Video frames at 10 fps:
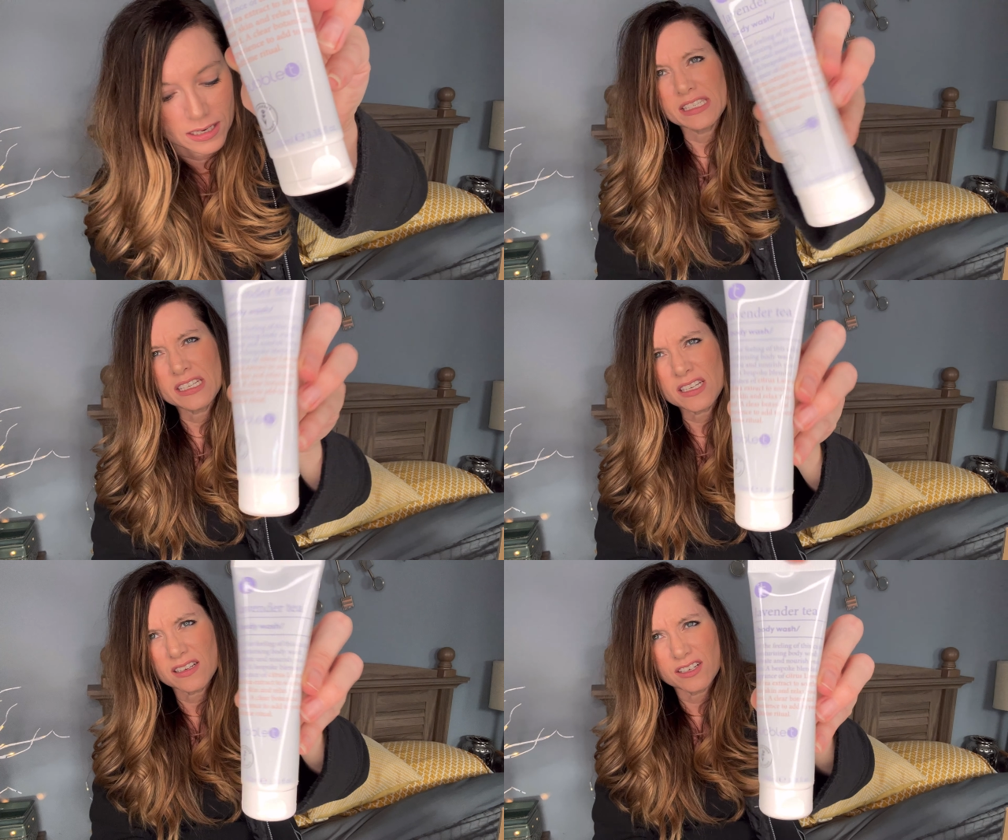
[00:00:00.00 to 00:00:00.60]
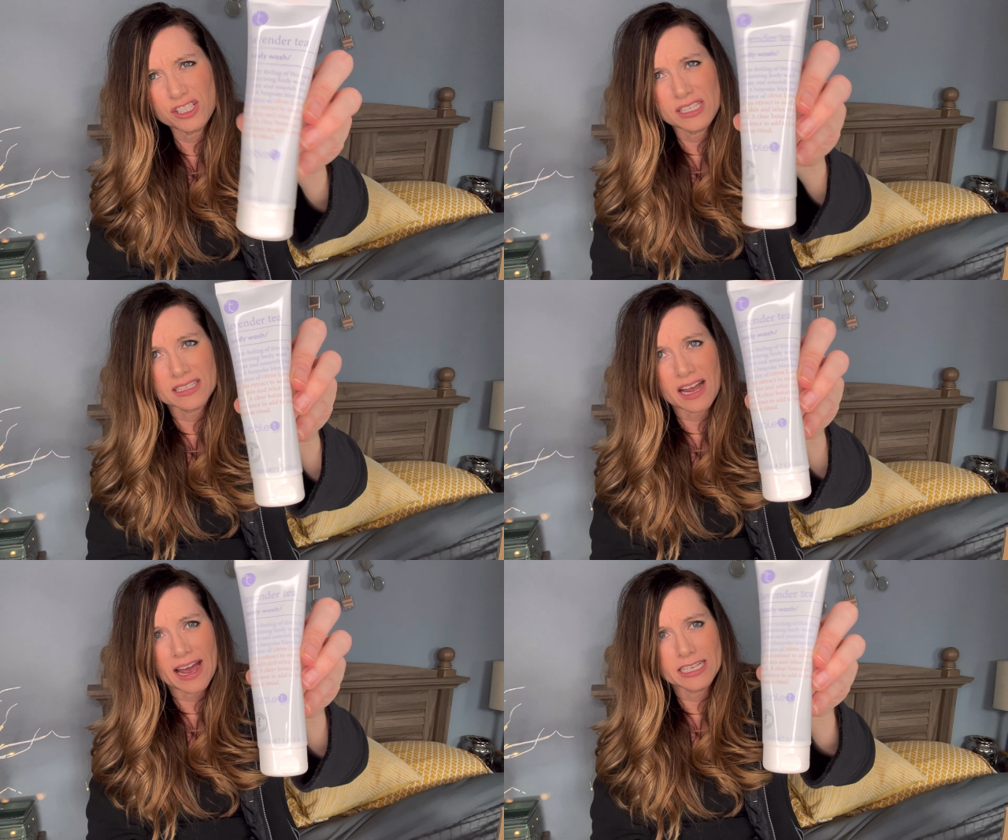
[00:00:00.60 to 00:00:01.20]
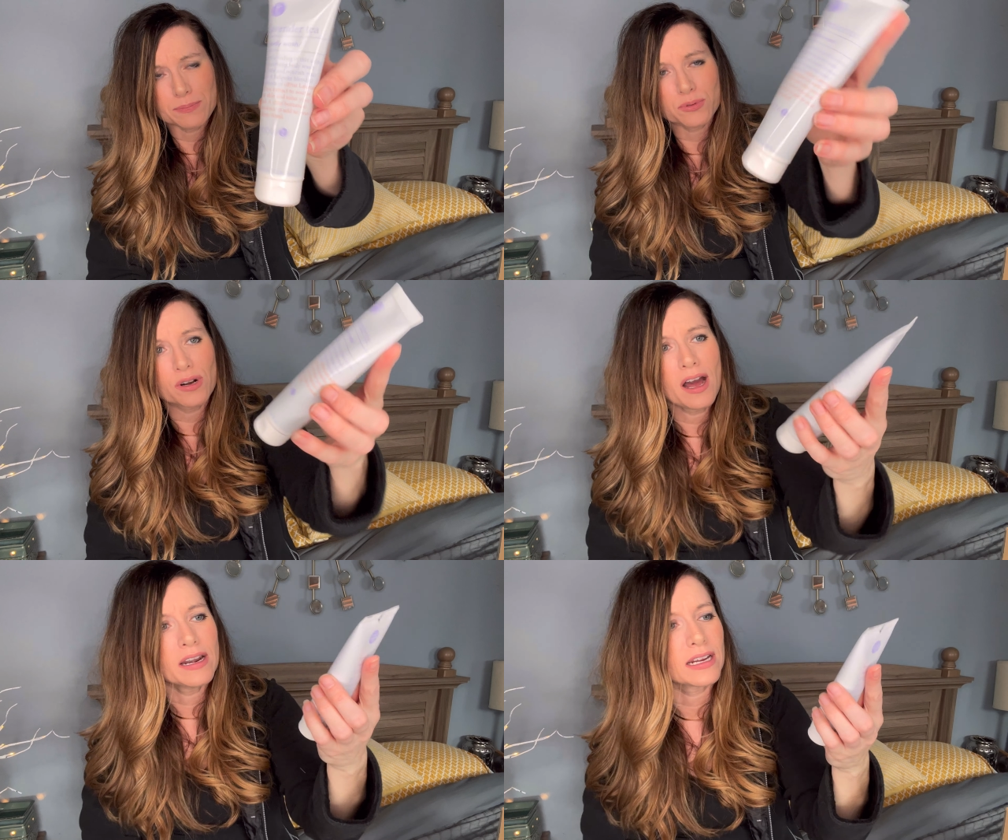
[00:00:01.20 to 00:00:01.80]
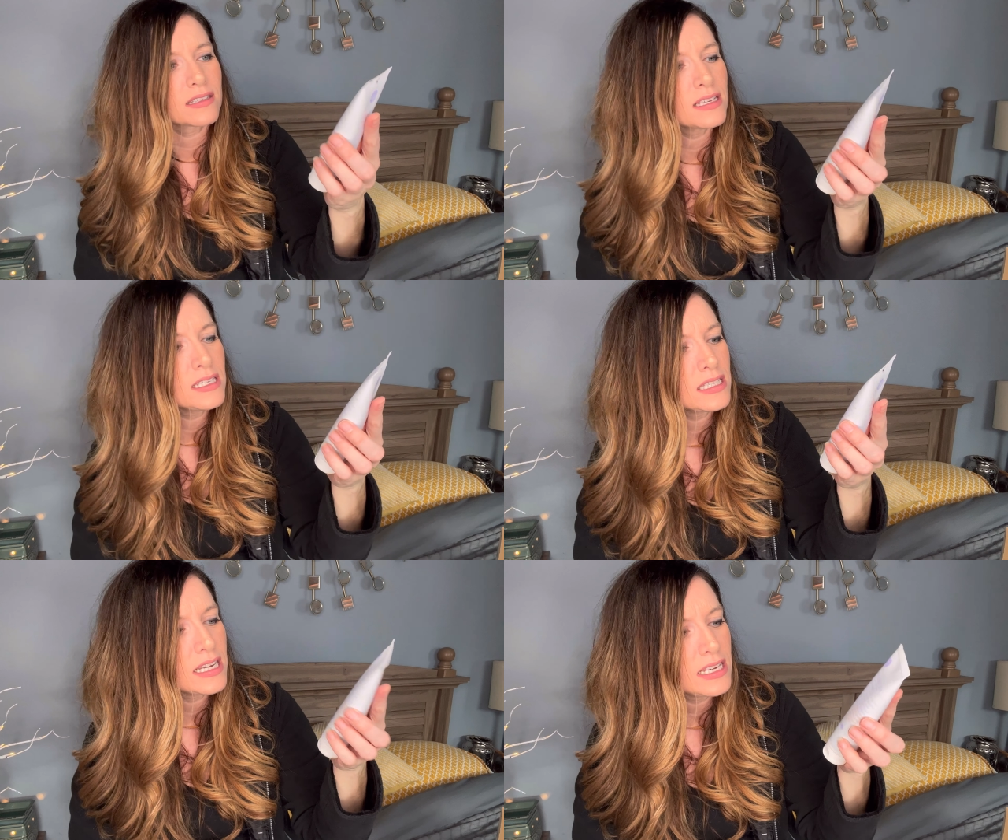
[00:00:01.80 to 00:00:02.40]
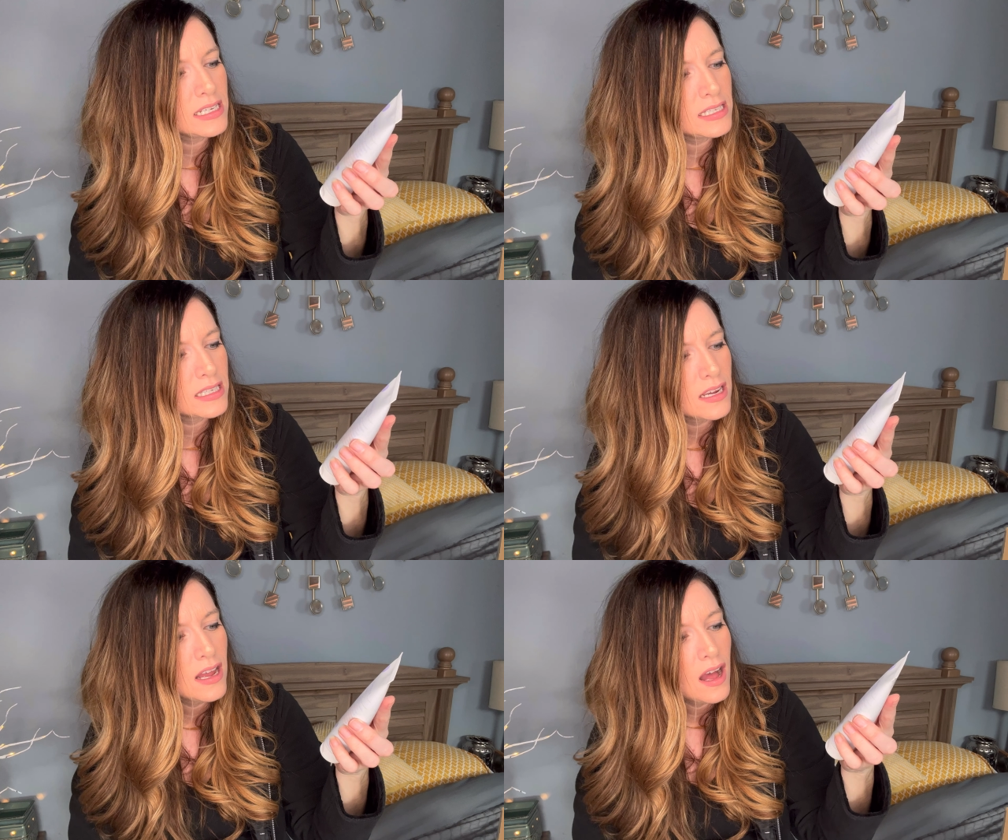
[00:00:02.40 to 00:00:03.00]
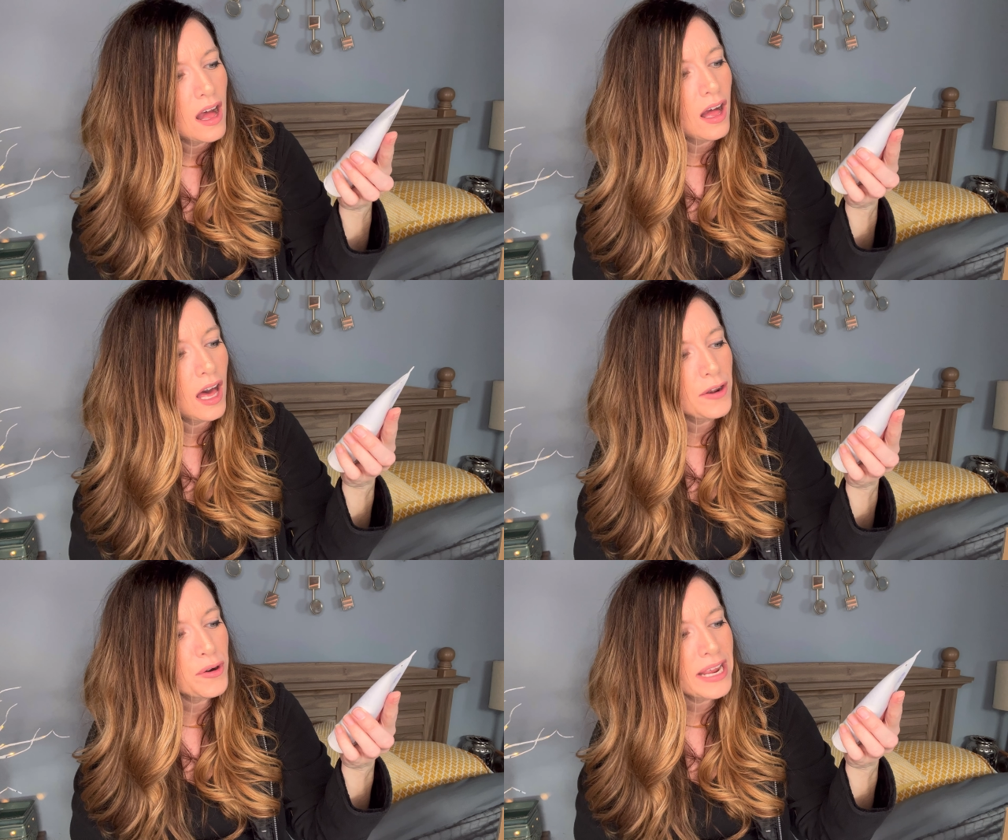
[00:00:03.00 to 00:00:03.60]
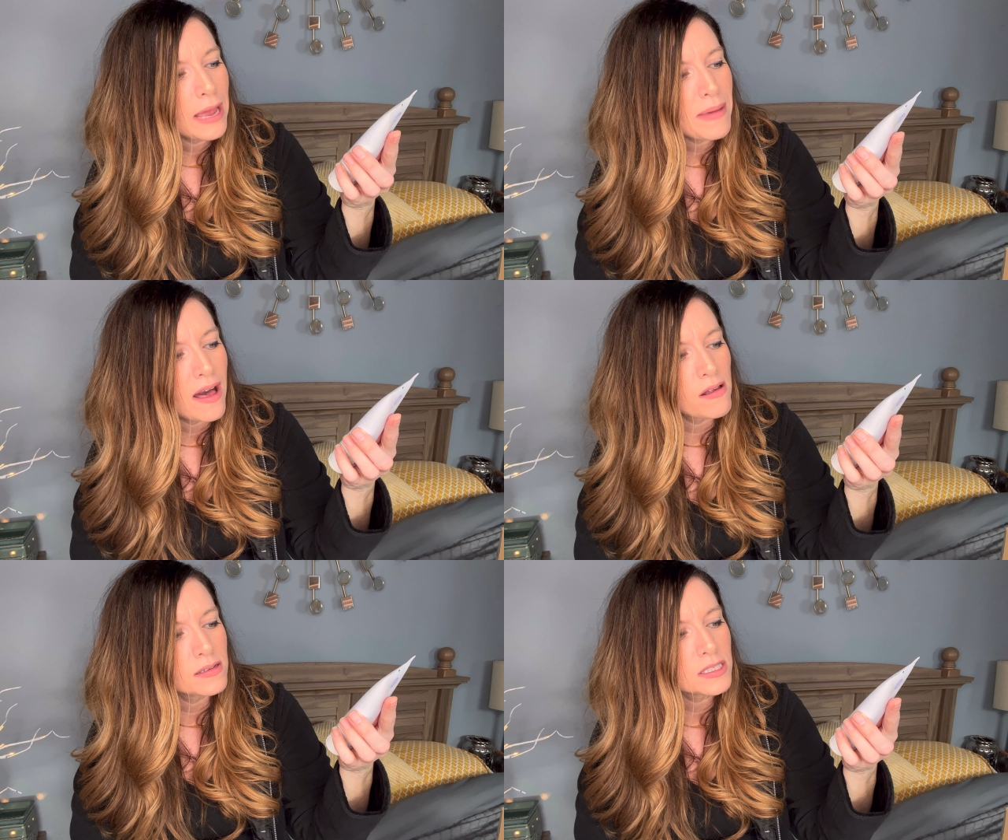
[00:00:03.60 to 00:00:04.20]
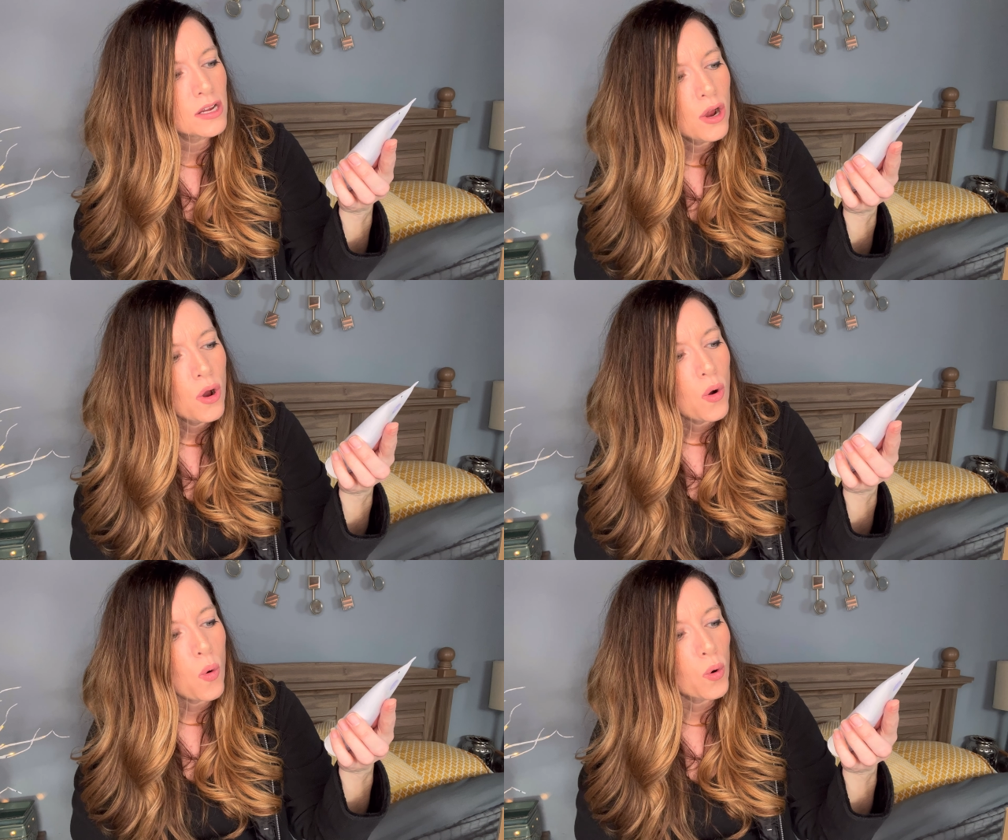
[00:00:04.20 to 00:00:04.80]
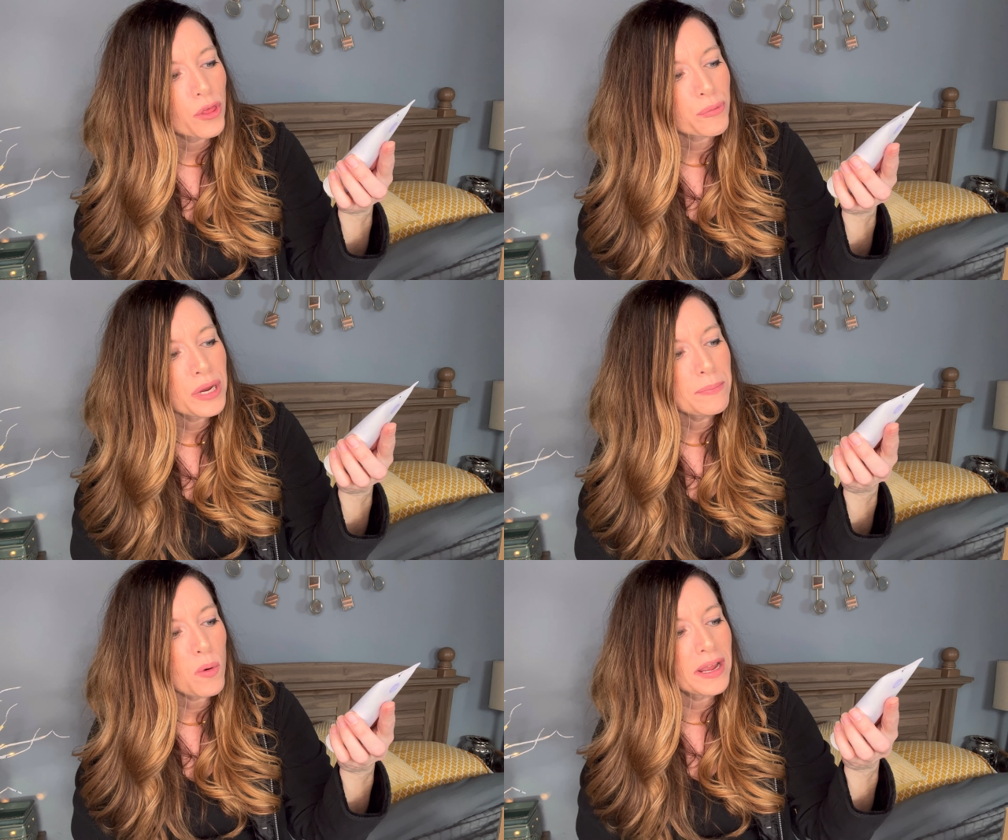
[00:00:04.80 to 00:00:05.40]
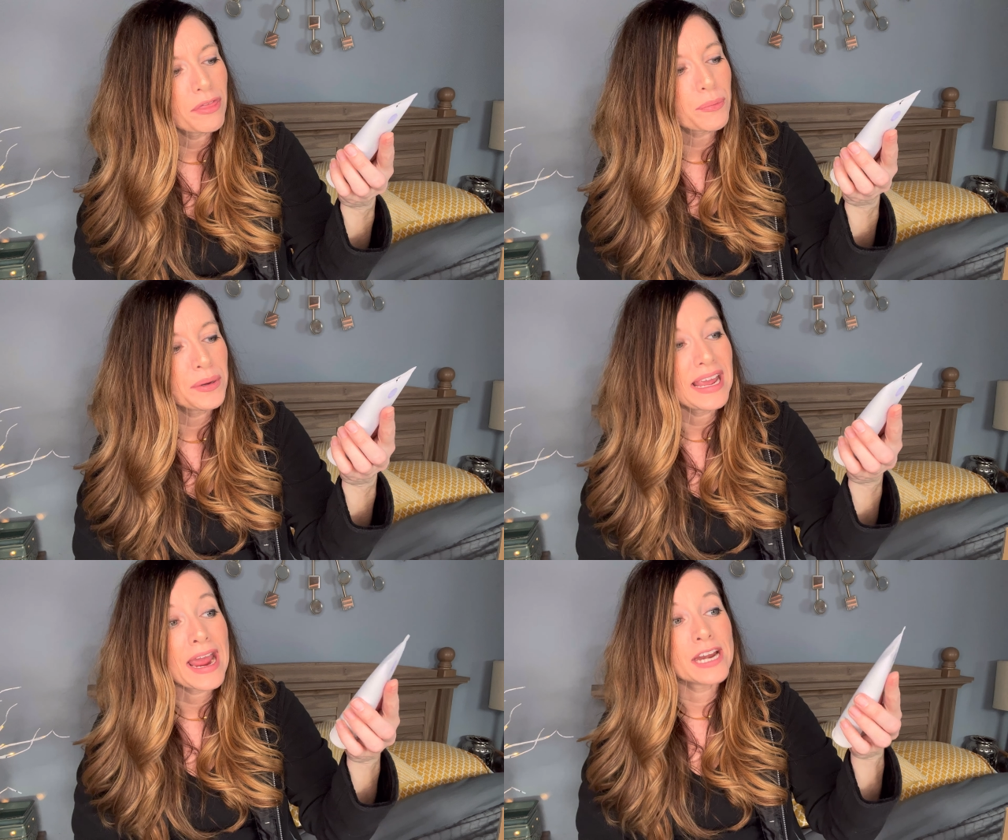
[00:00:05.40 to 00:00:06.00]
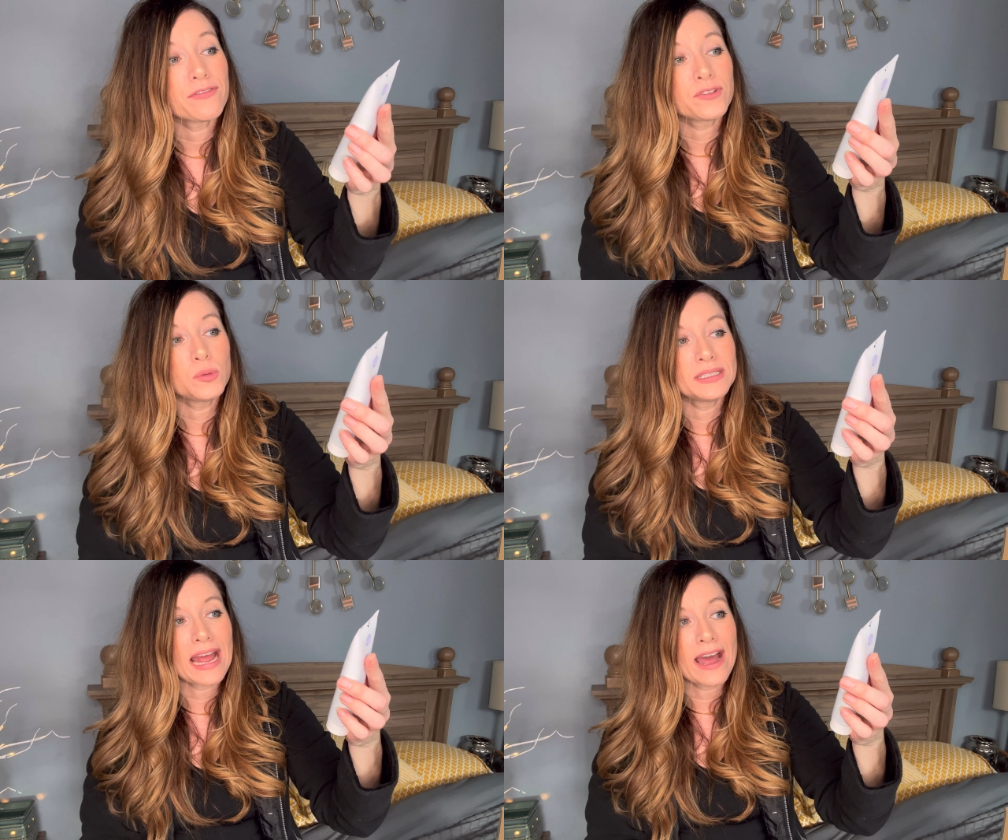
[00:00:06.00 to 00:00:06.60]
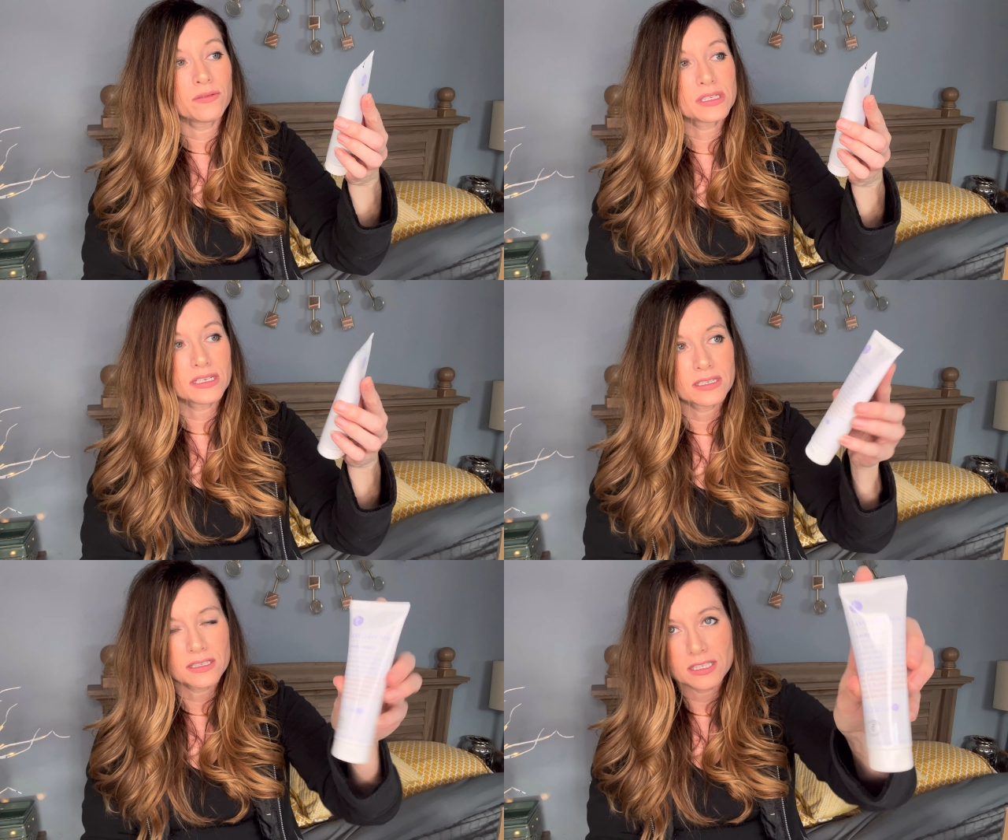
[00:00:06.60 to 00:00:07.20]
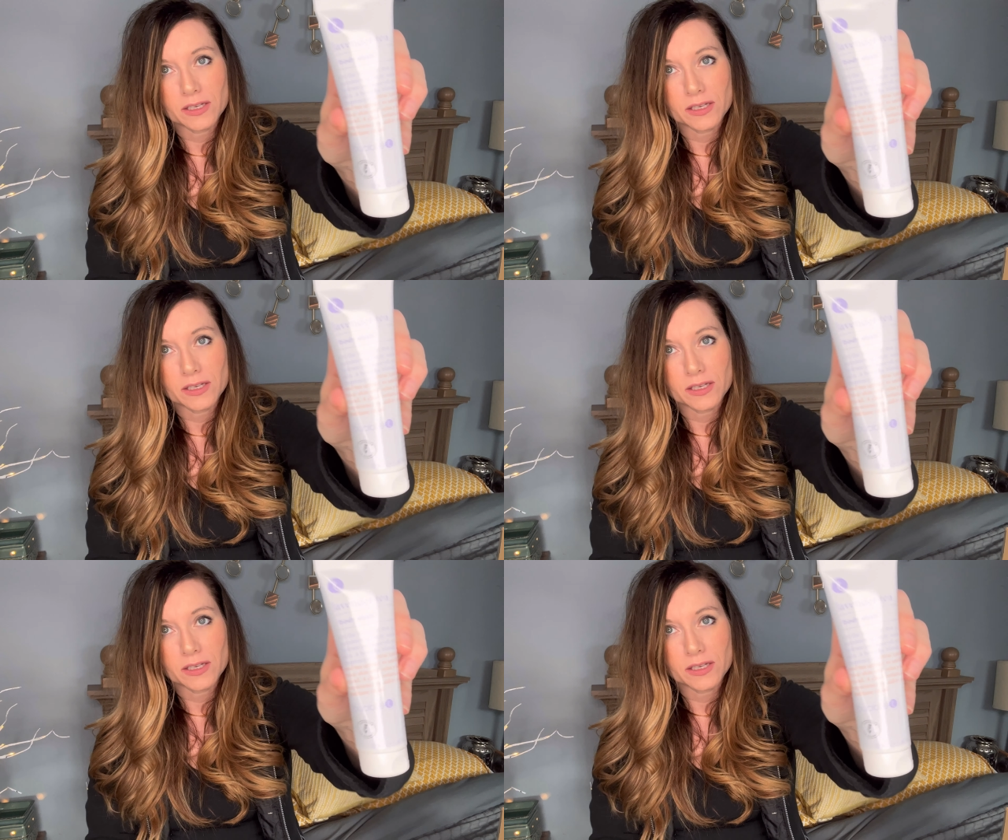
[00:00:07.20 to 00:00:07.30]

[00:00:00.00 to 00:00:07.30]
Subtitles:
This is a good size product. This is 100 mLs or 3.38 fluid ounces.